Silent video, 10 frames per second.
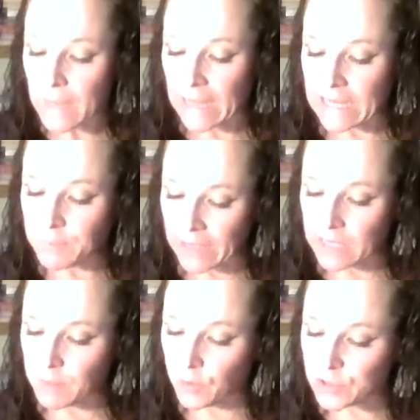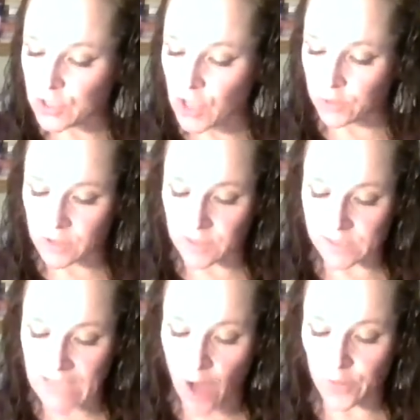Many, many moons ago to the
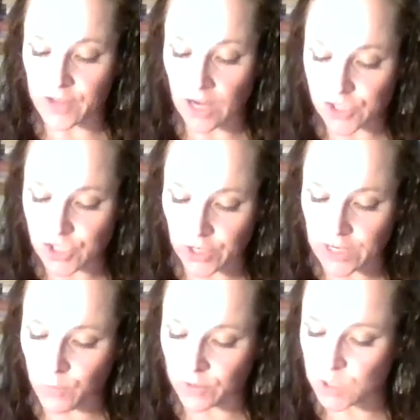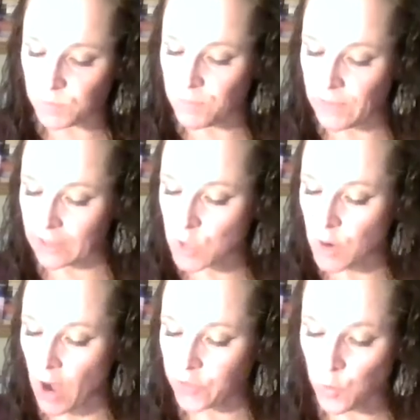south, a journey was to be made
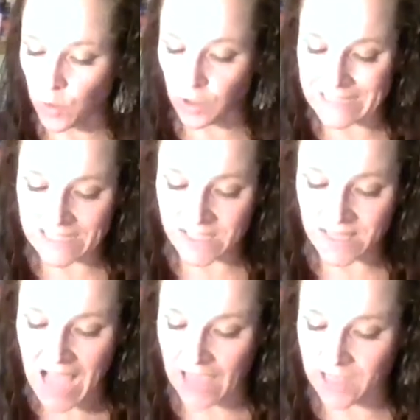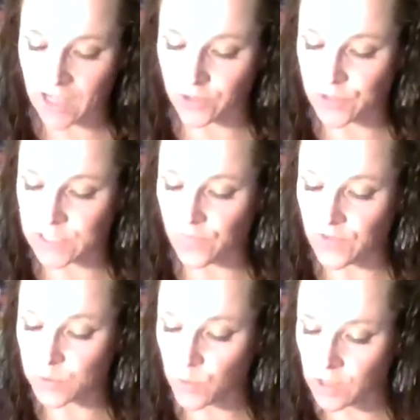throughout the world into the high countries of
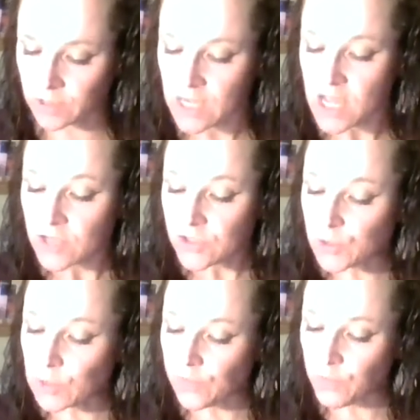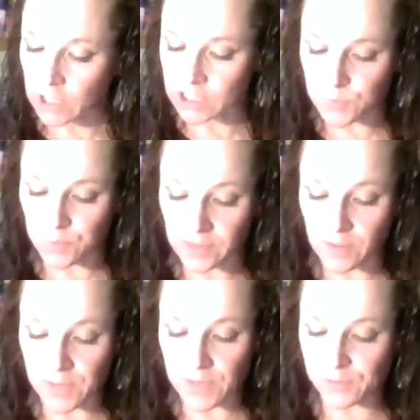this world. Sunif wanted to put
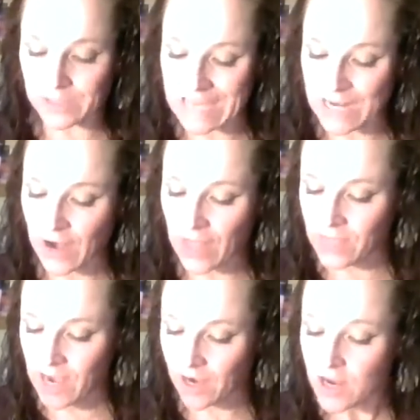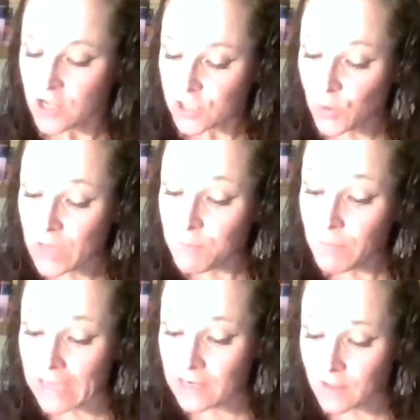the people here and there, so he
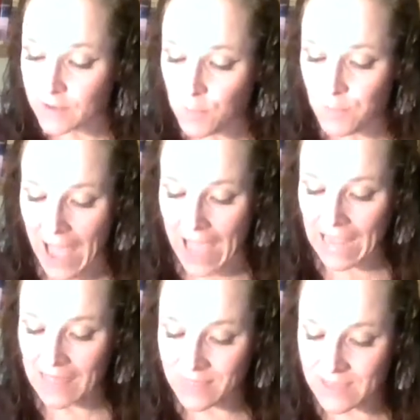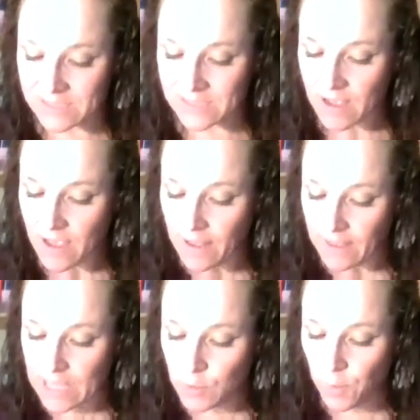made a little bag, and this
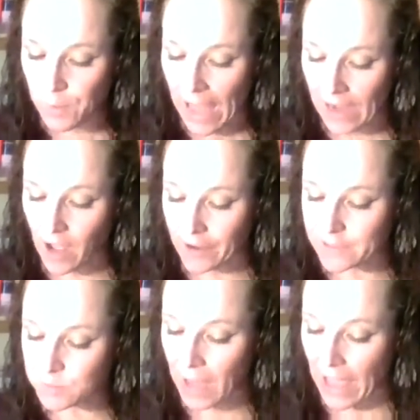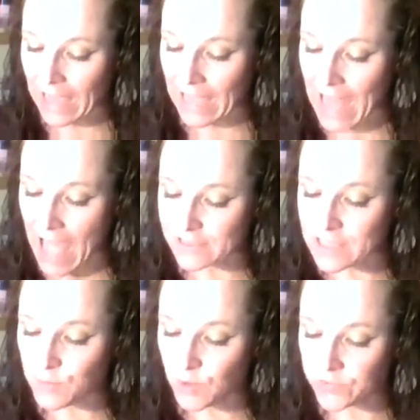he will pack on his back. And as
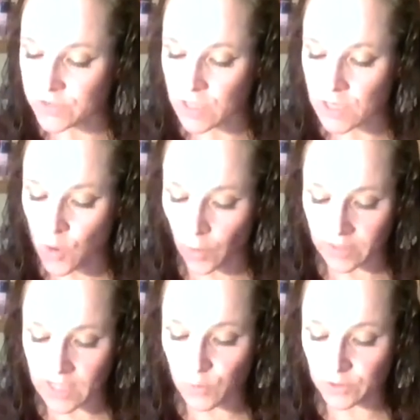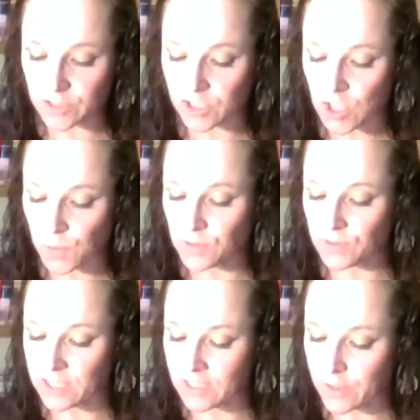he moves to the north, he will distribute
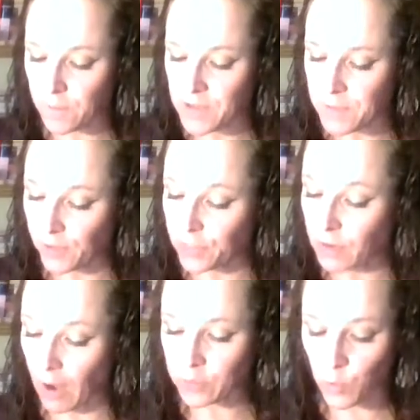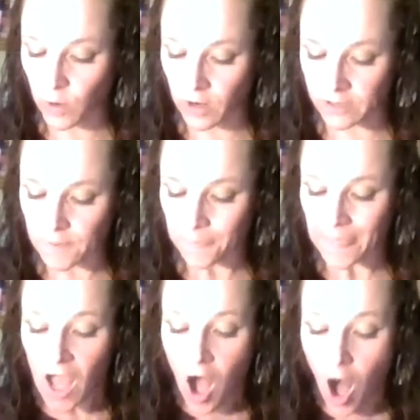these little people throughout the world.
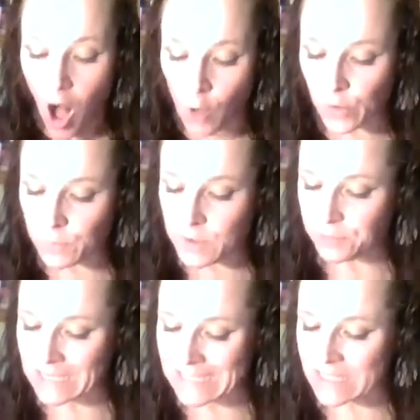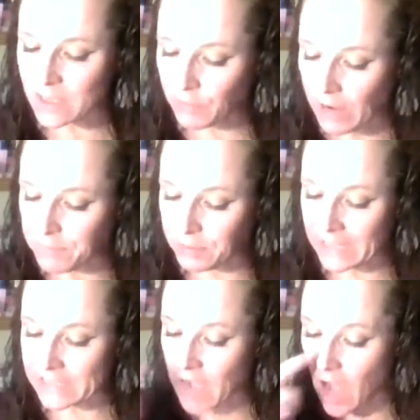All will be placed in the right
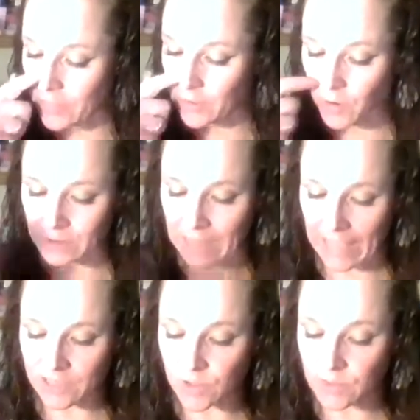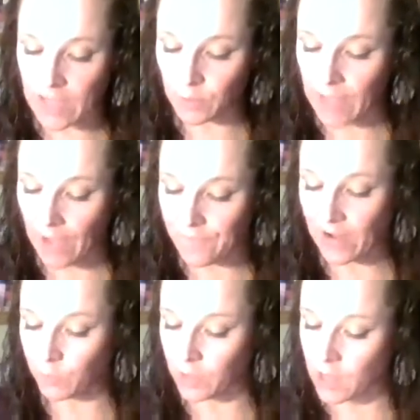place on their own land, so they will not
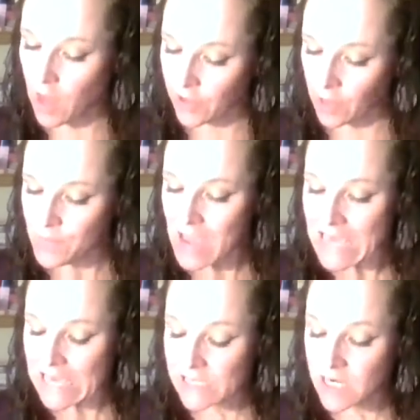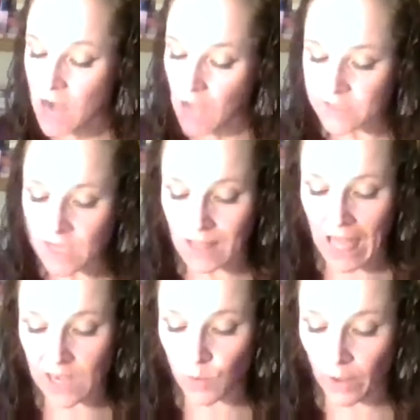fight one another. He did not tell
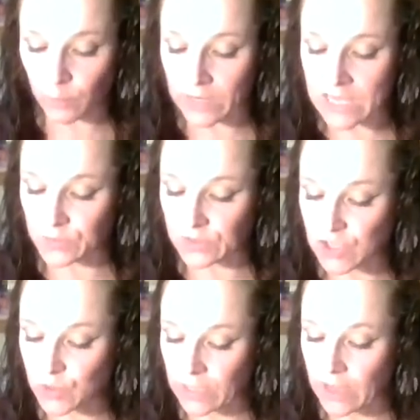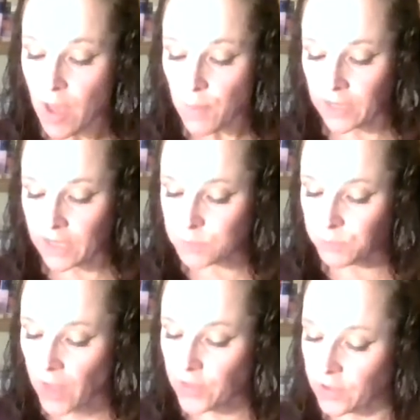anyone what he was doing, but his
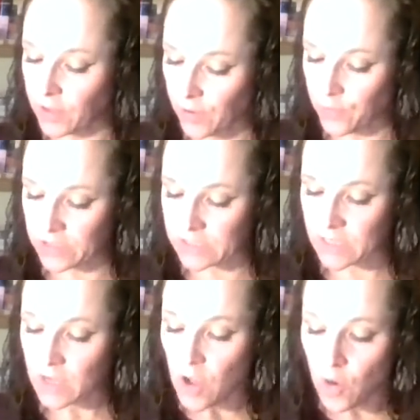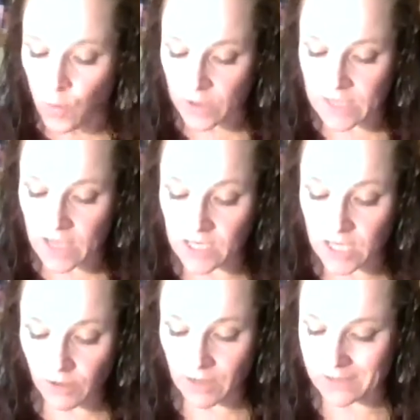brother Yahuwitz was a
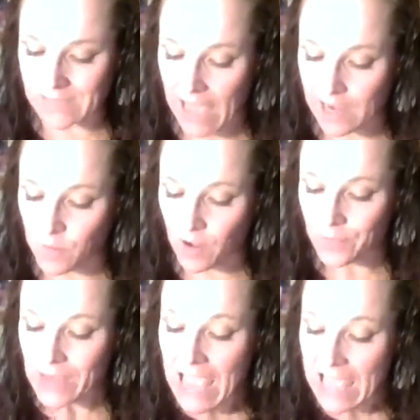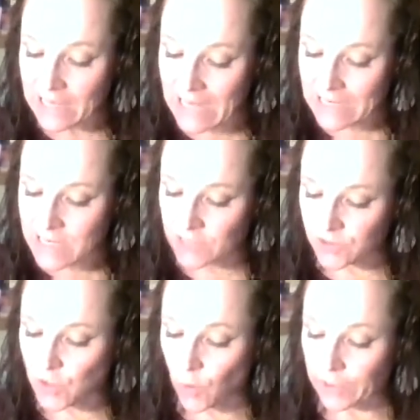curious animal. In Indian
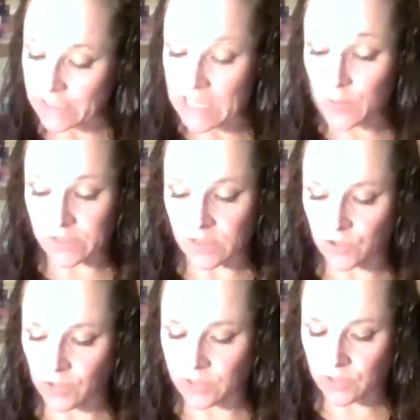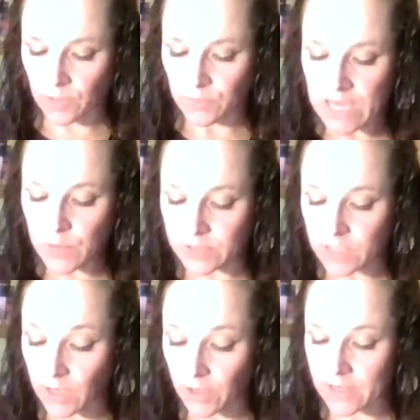stories, he was a trickster. He was
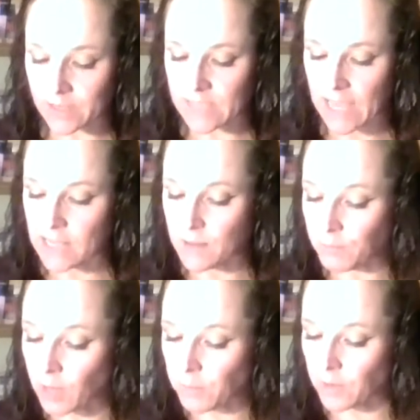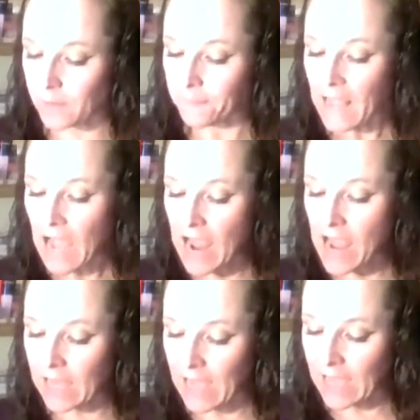curious, and he murmured,
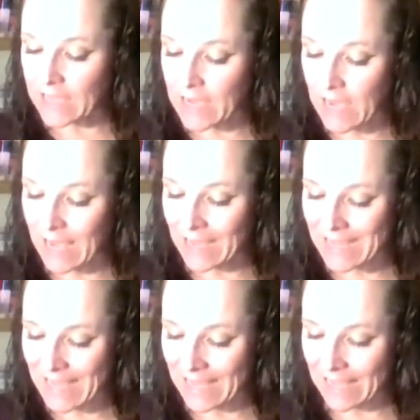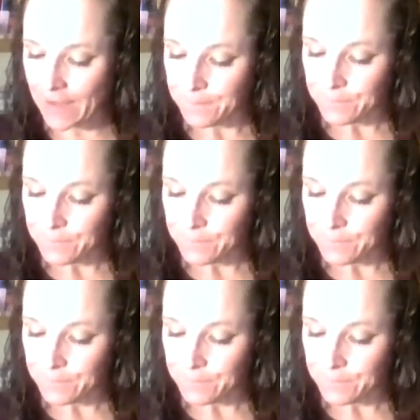"Ayat, ayah, akay."